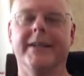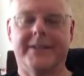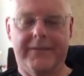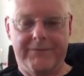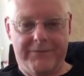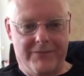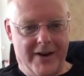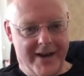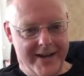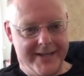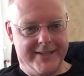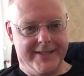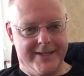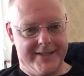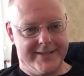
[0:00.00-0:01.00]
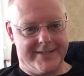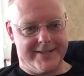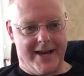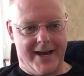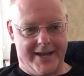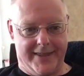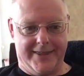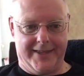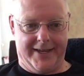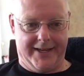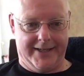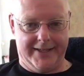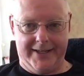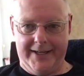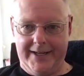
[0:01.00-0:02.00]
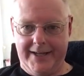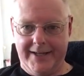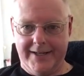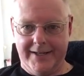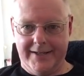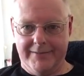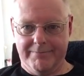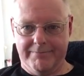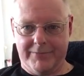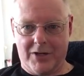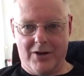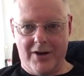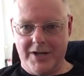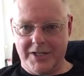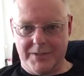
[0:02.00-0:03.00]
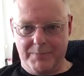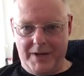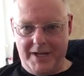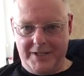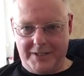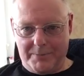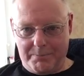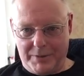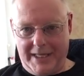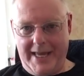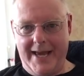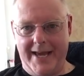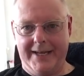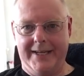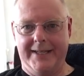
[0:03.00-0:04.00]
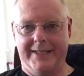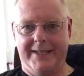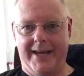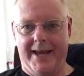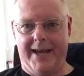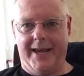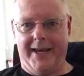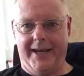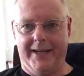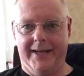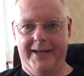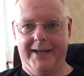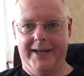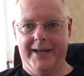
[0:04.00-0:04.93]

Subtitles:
Divineness, I think, caused me to plan a day